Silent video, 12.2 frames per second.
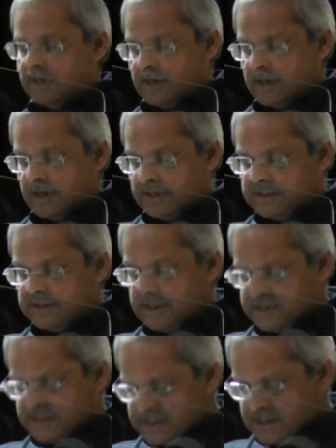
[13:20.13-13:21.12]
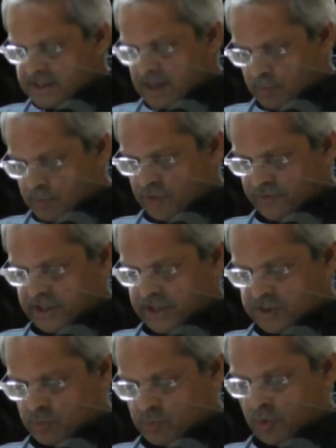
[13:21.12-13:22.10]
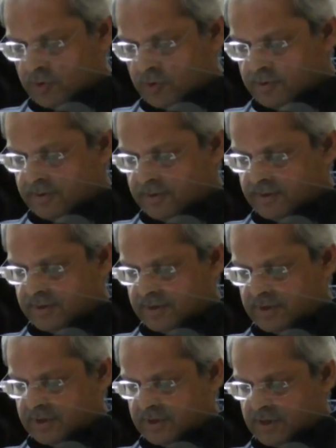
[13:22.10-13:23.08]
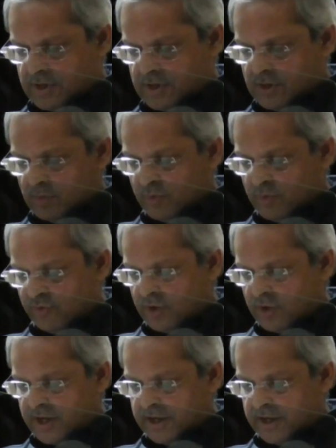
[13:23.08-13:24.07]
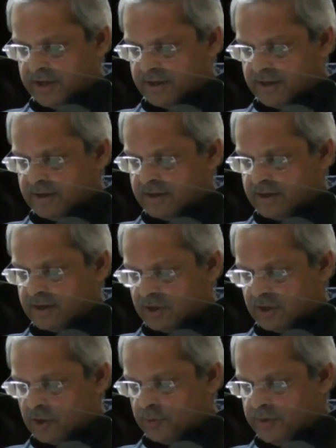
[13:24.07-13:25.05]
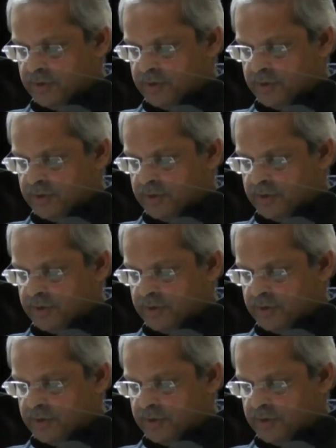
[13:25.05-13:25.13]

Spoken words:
say just a couple of things more before I conclude.